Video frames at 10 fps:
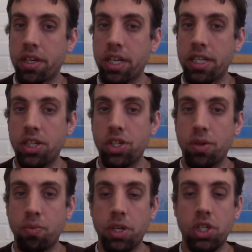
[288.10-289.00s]

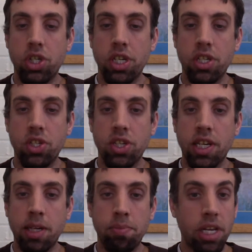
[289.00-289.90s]
condition, which is
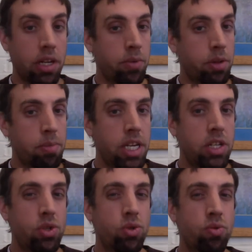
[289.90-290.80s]
a meeting with
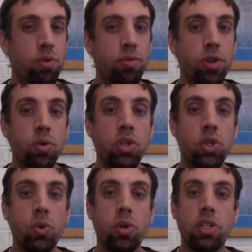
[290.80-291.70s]
me to review the
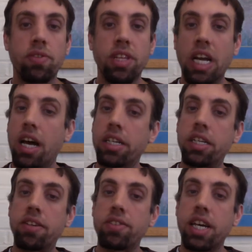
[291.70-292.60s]
scores of the
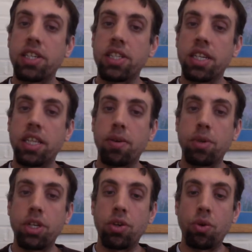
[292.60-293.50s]
cognitive testing that
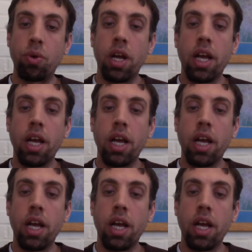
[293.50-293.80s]
we do.